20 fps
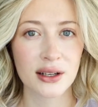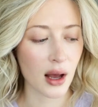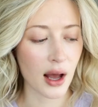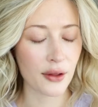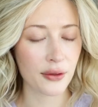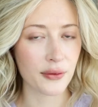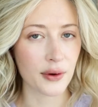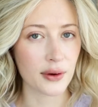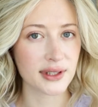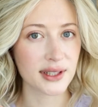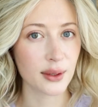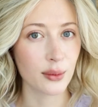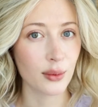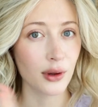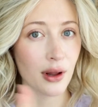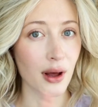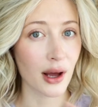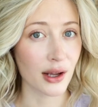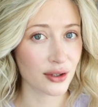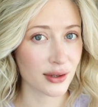I'll throw some
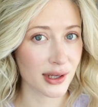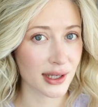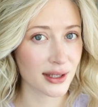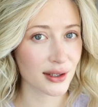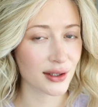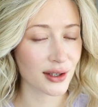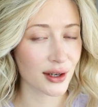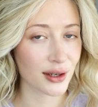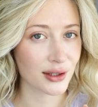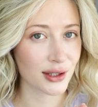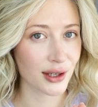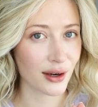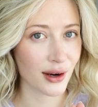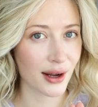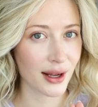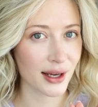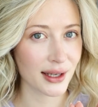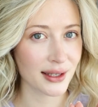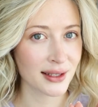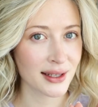laundry detergent
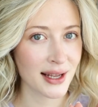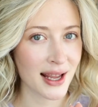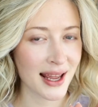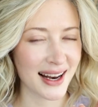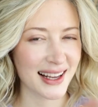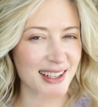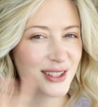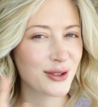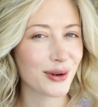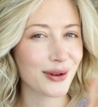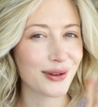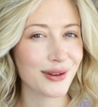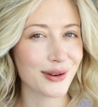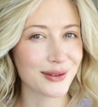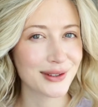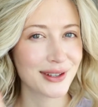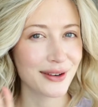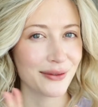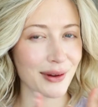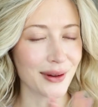on. And I do it a little
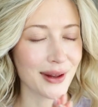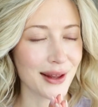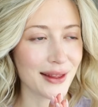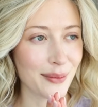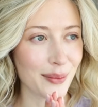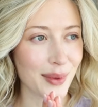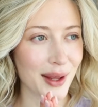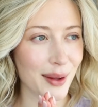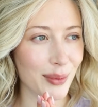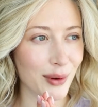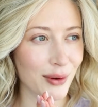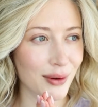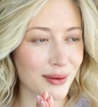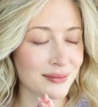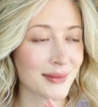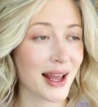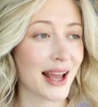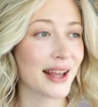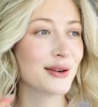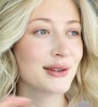differently than people.
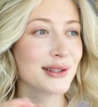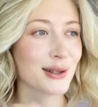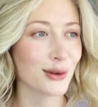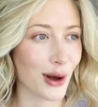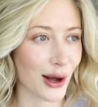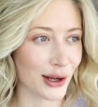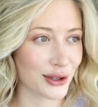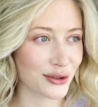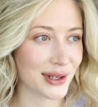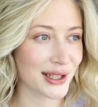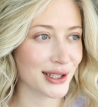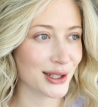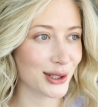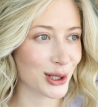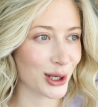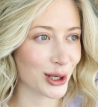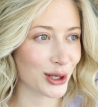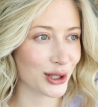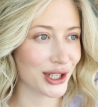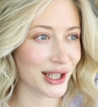I use laundry
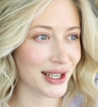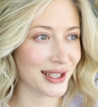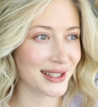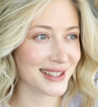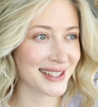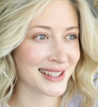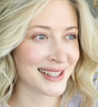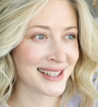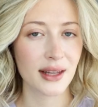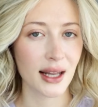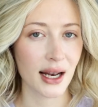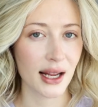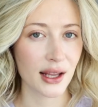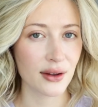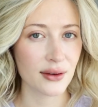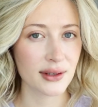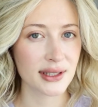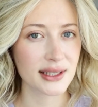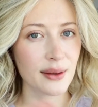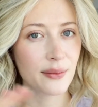detergent, then I
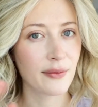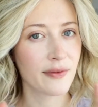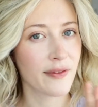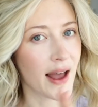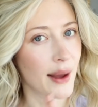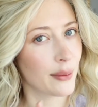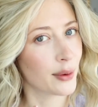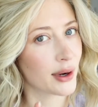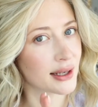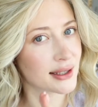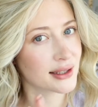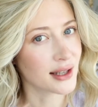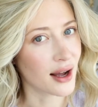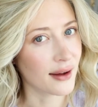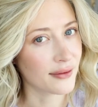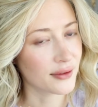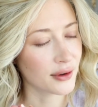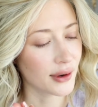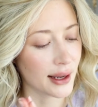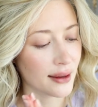use some fabric
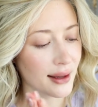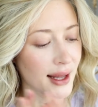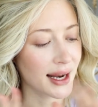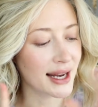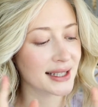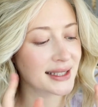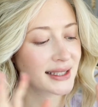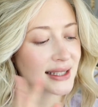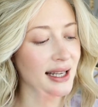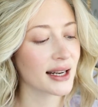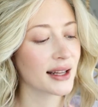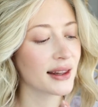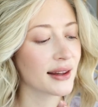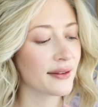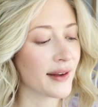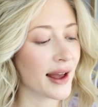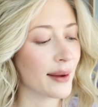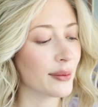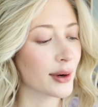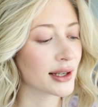softener. I let it sit in the
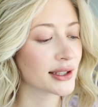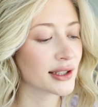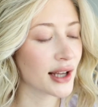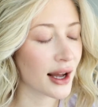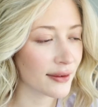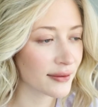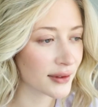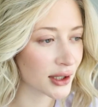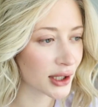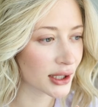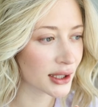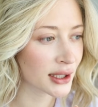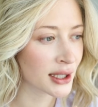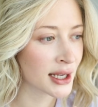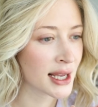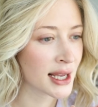fabric softener.